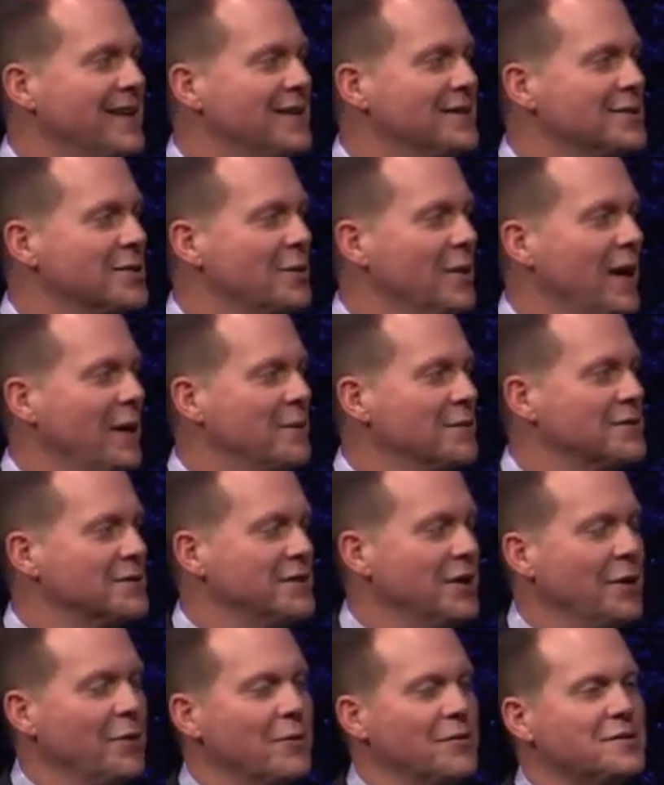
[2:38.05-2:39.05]
So I was
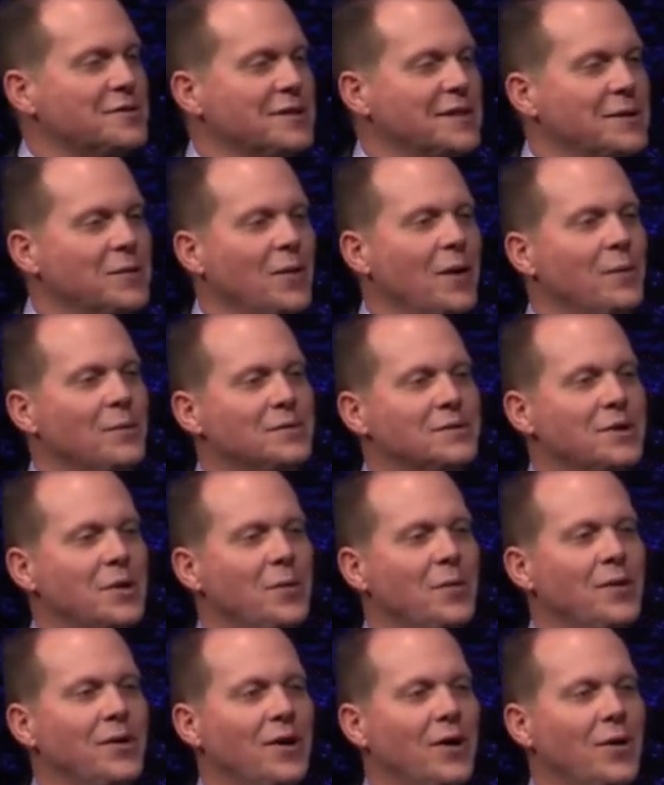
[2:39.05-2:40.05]
noticing what was
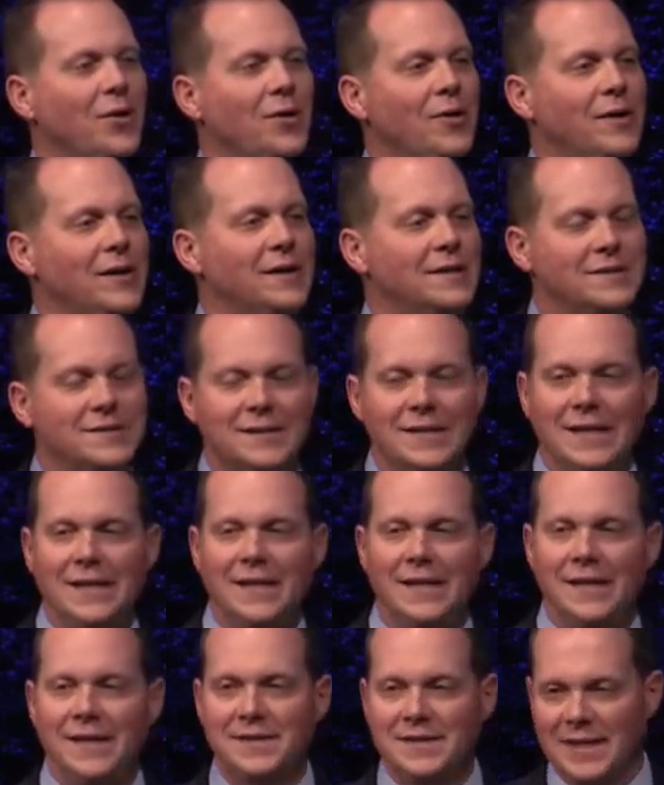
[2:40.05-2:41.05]
going on and seeing
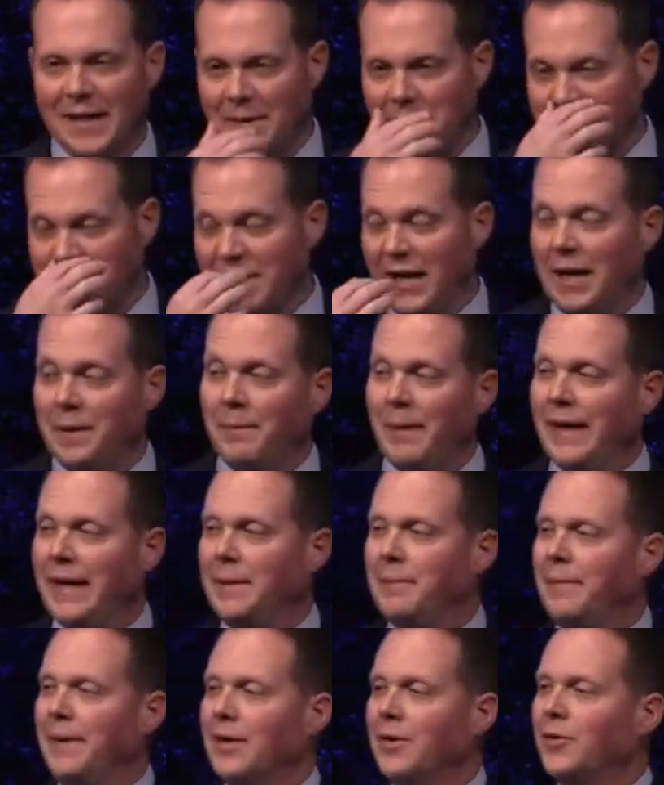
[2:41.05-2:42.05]
this, and I was trying to make
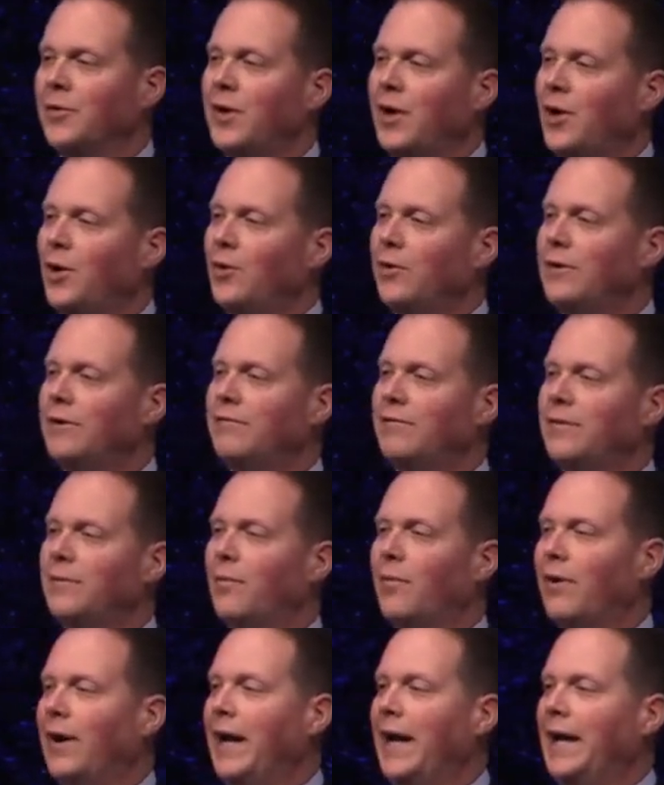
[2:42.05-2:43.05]
a mental note of the
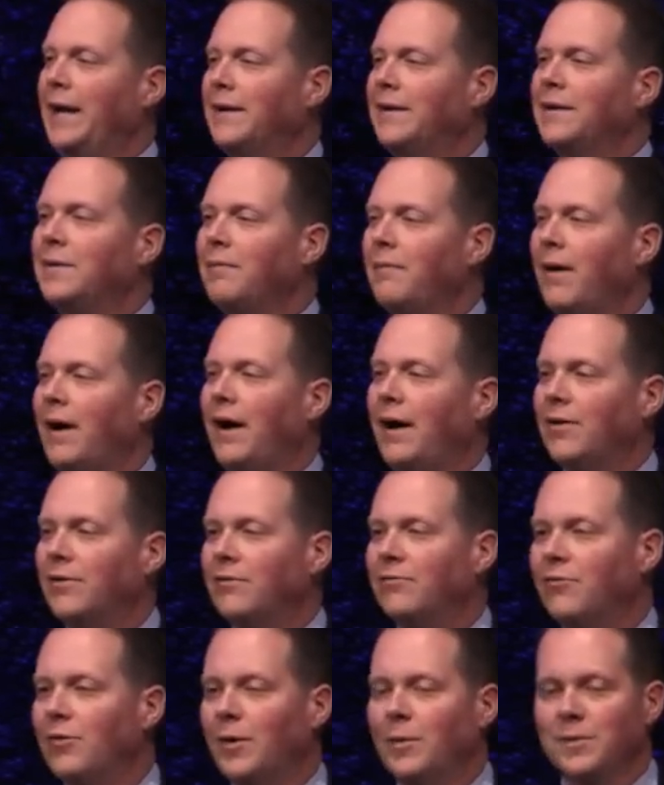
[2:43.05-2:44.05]
brand and the model
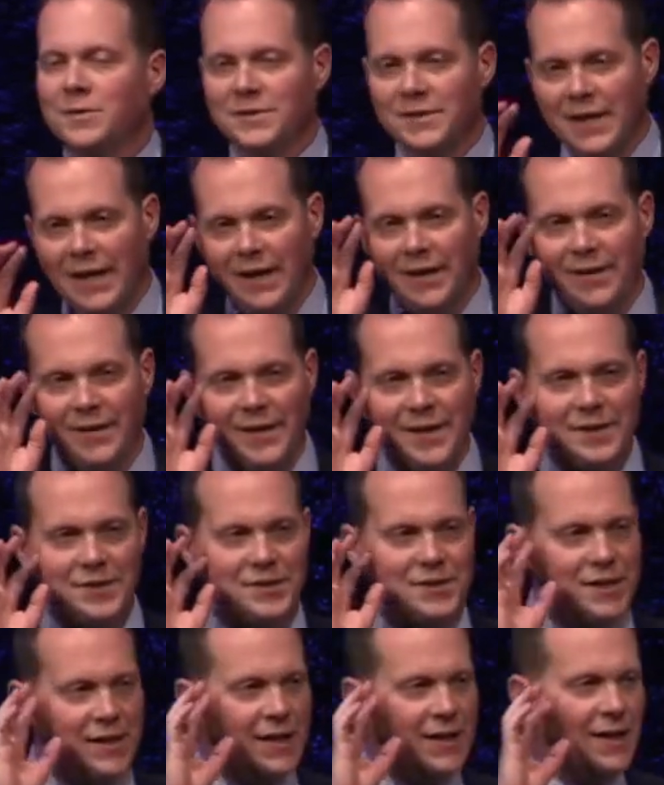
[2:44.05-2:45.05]
of what was there. And then
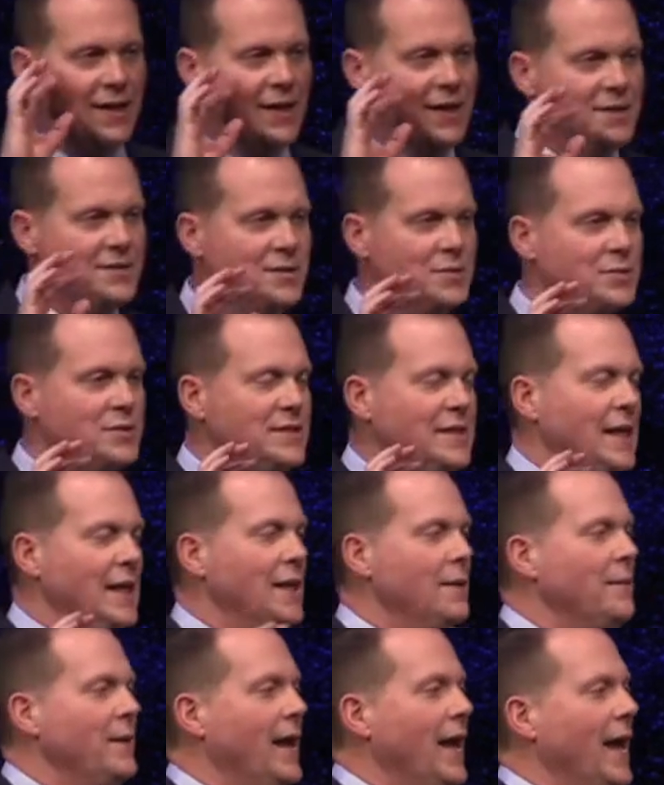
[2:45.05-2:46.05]
she was
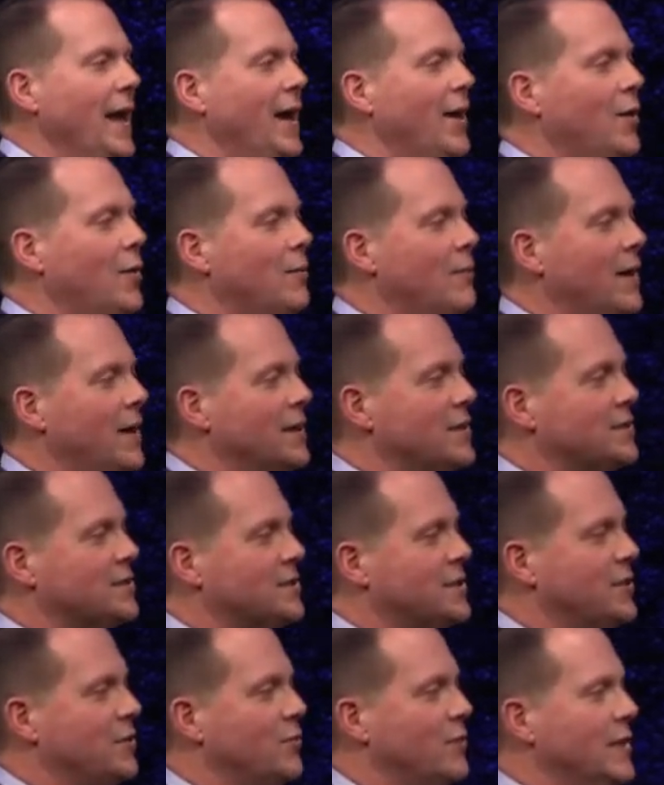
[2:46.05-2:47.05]
telling me how much
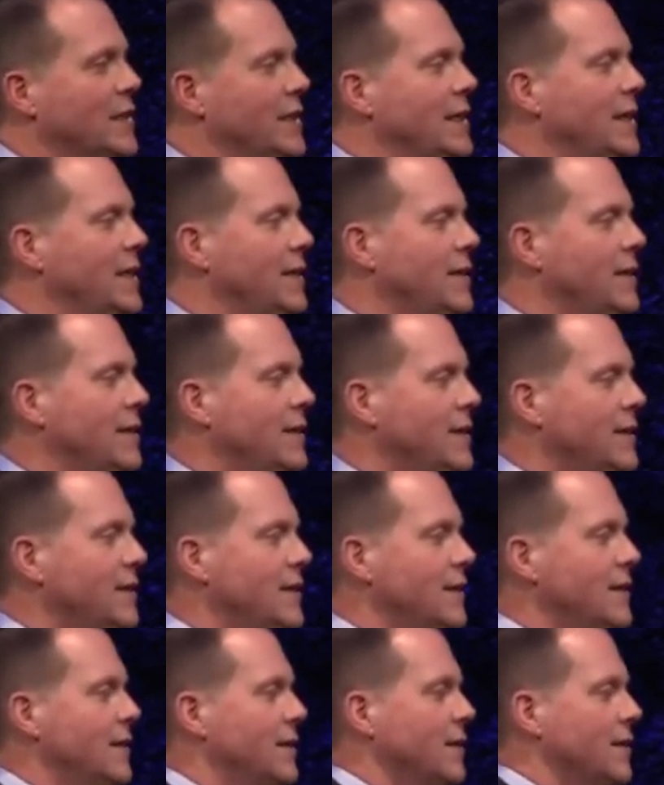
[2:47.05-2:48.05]
she really
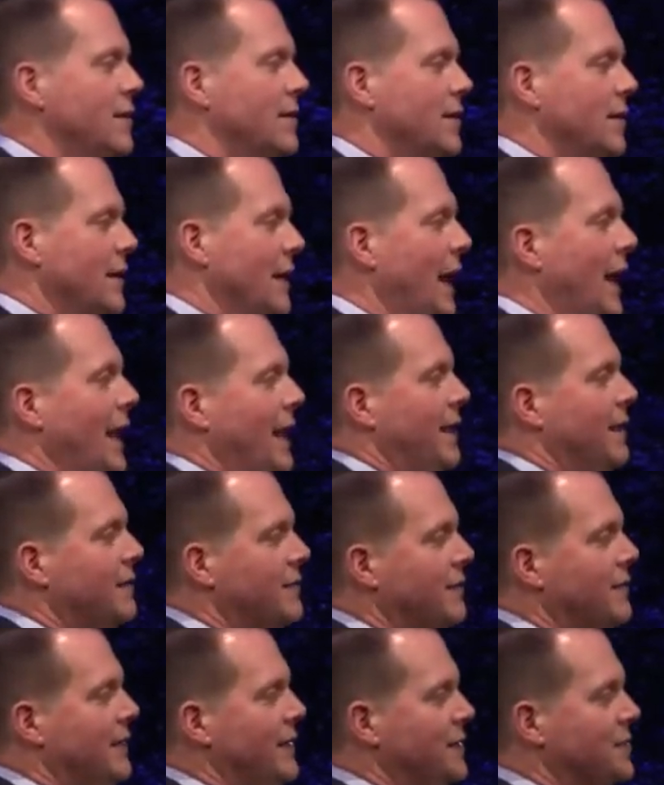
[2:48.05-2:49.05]

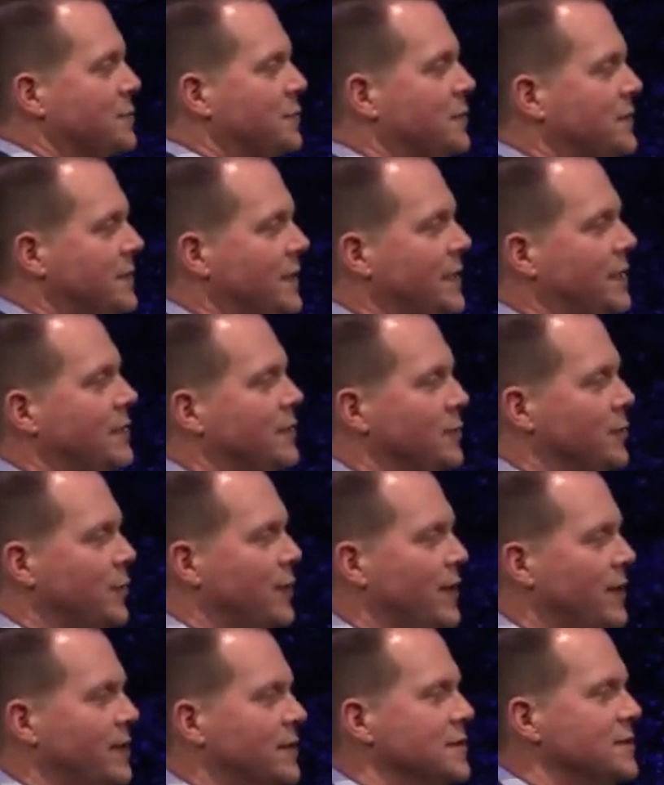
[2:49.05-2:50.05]
liked this particular
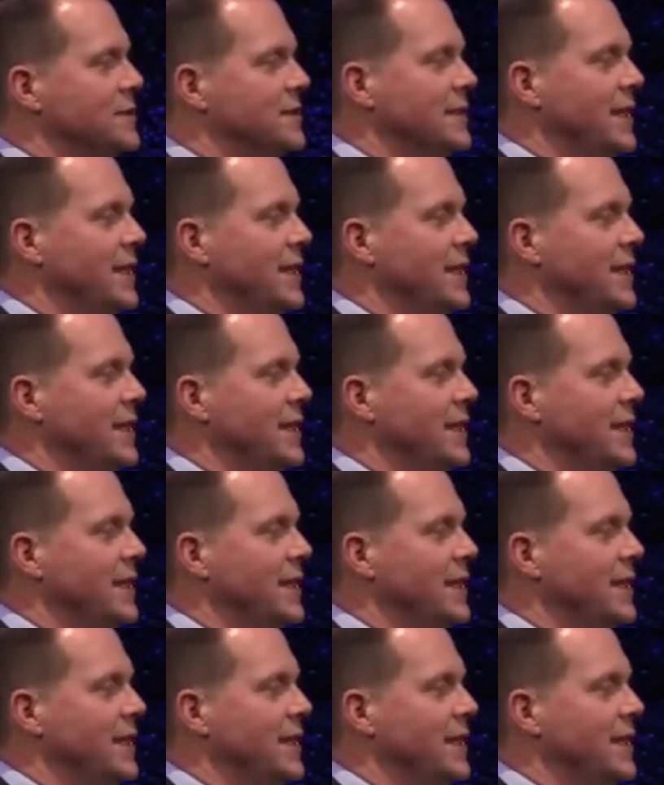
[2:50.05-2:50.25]
purse and